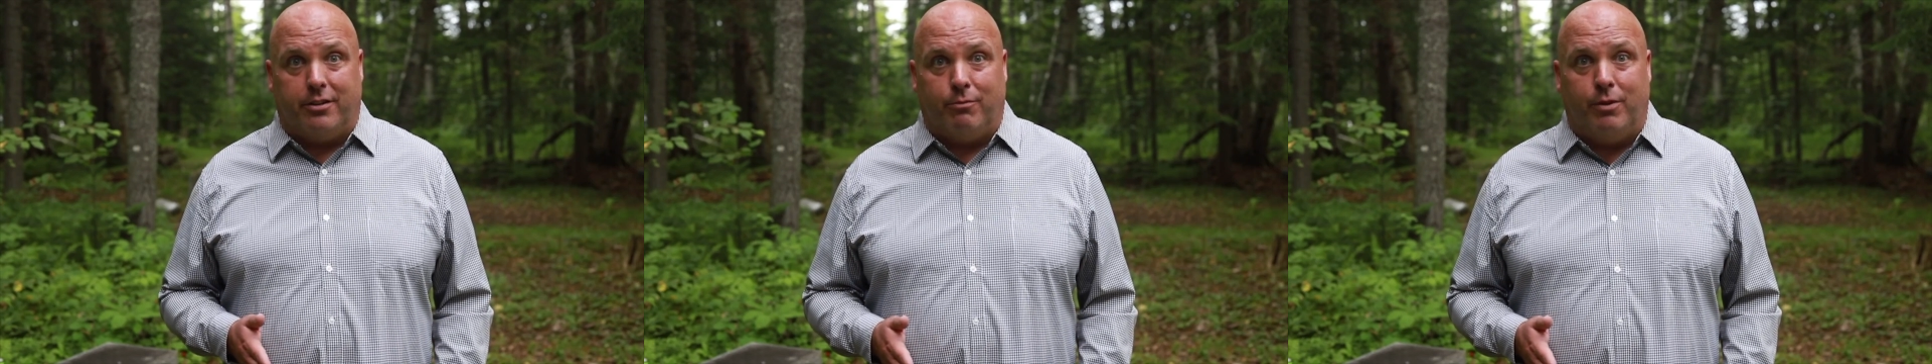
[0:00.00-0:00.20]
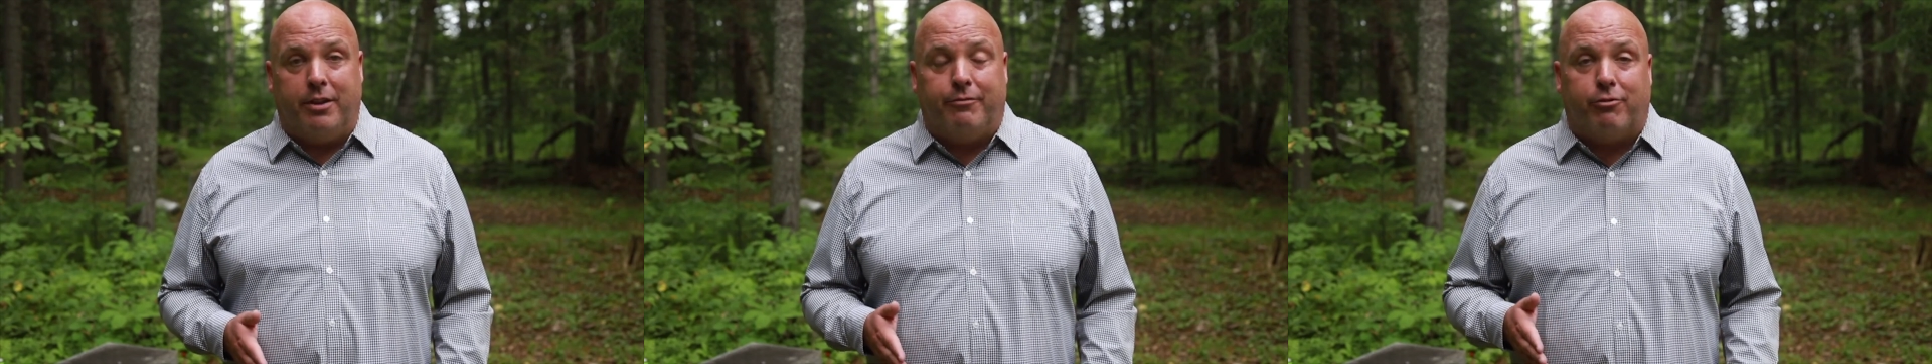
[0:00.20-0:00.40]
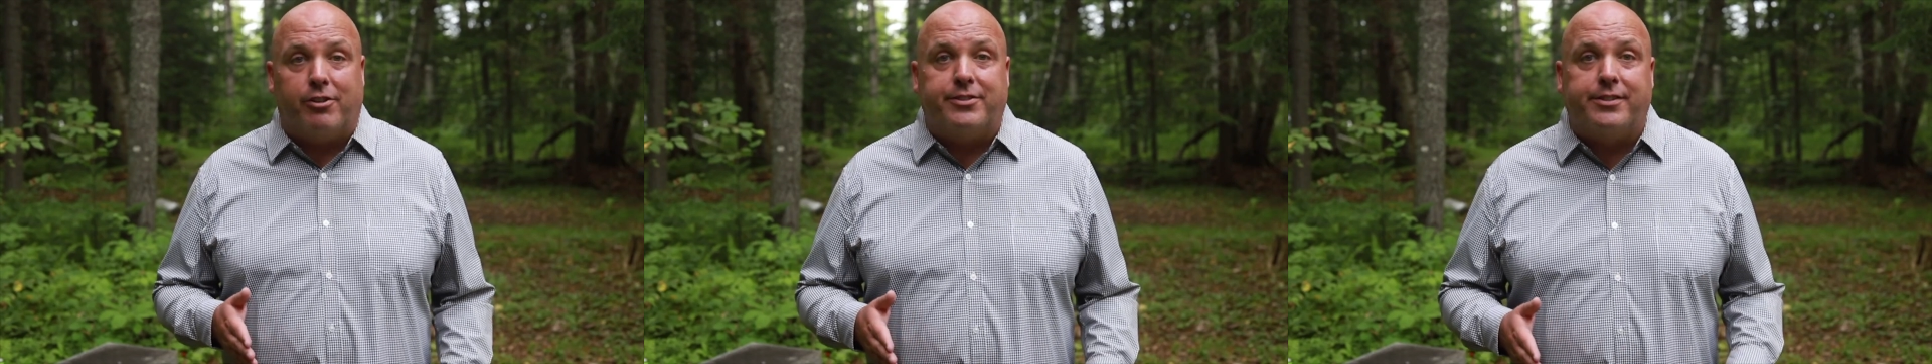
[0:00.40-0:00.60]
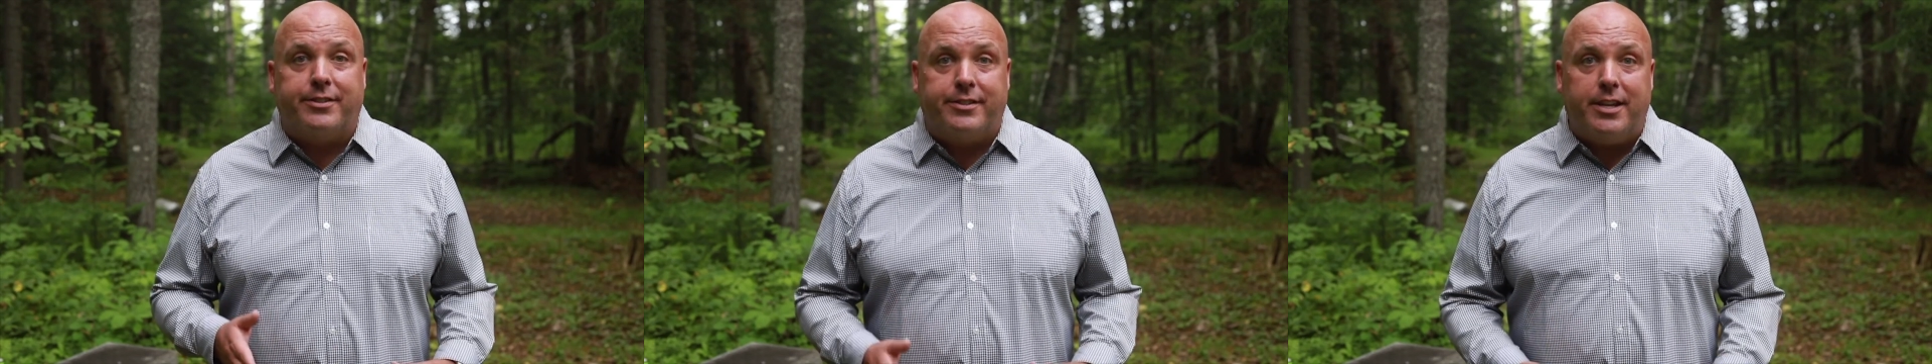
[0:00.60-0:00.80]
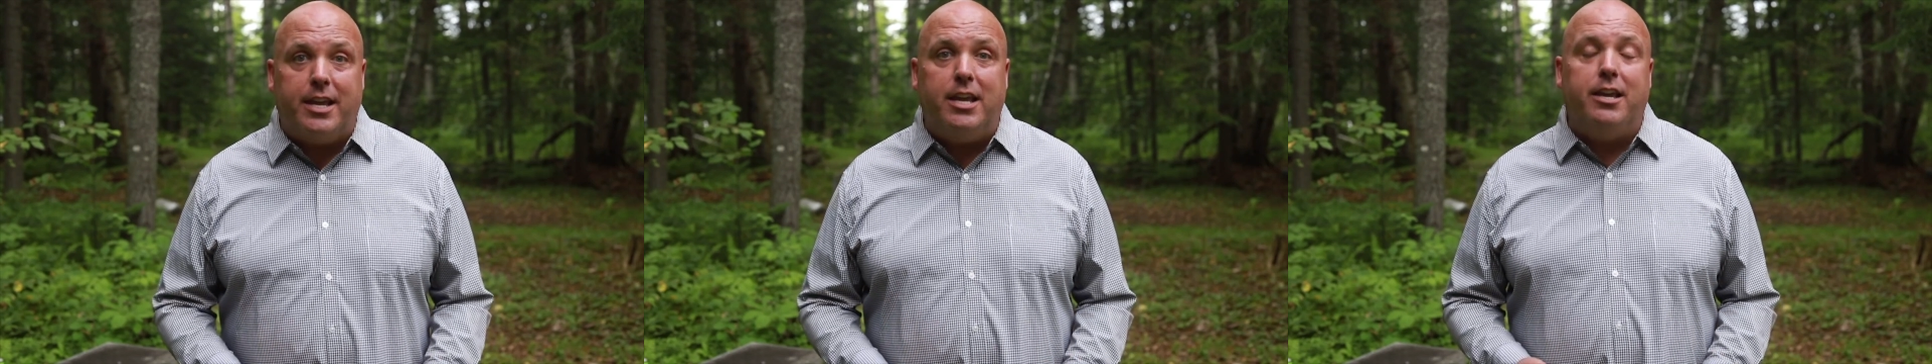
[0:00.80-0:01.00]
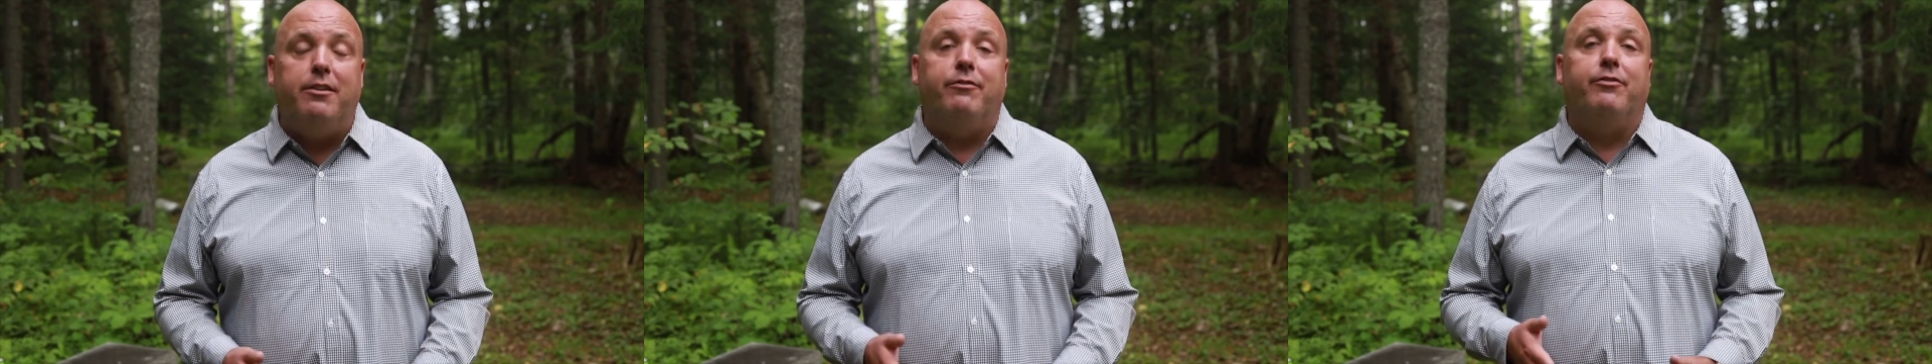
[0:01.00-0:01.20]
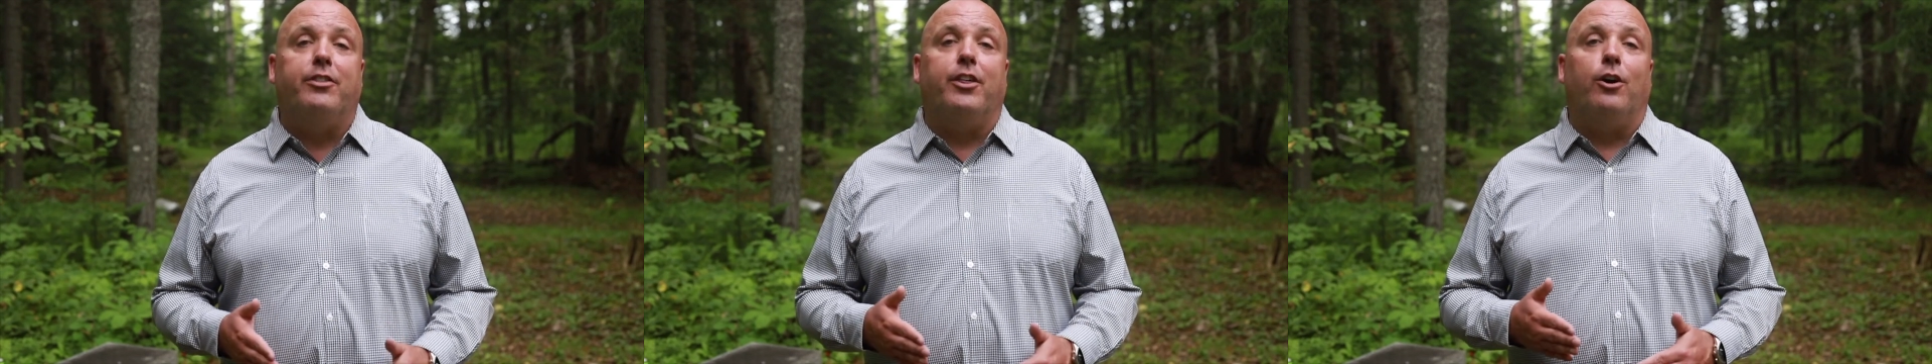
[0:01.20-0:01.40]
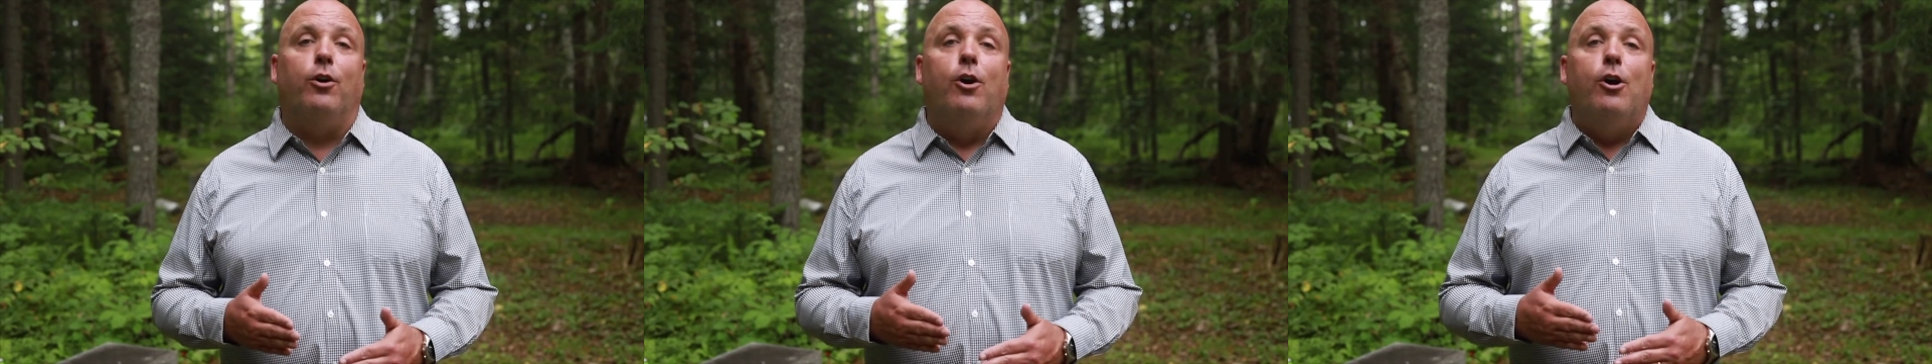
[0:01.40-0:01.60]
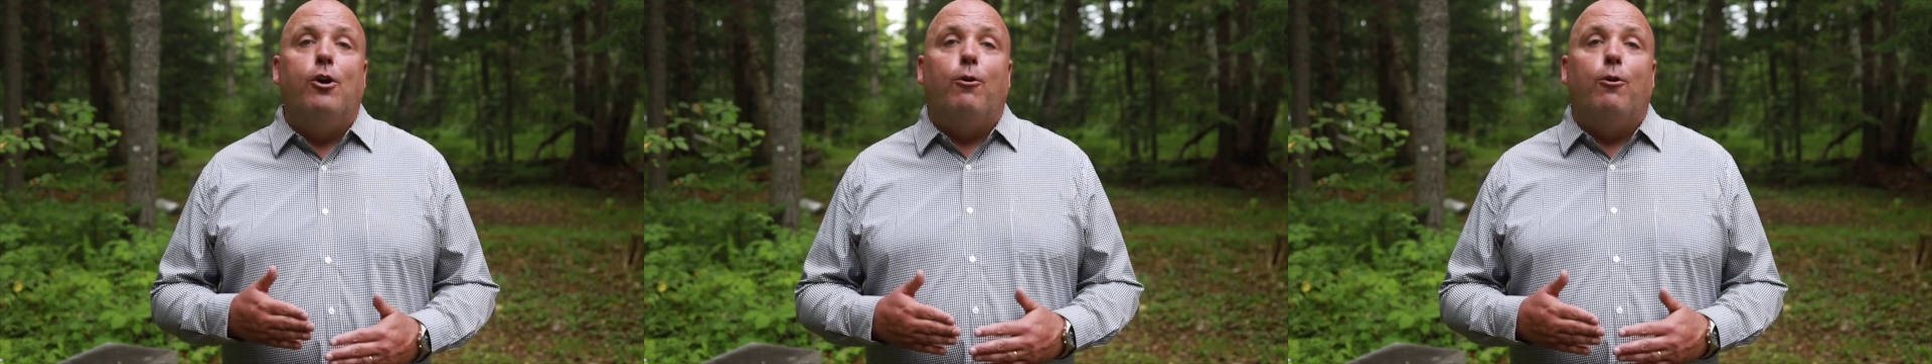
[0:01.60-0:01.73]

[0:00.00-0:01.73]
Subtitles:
We've received the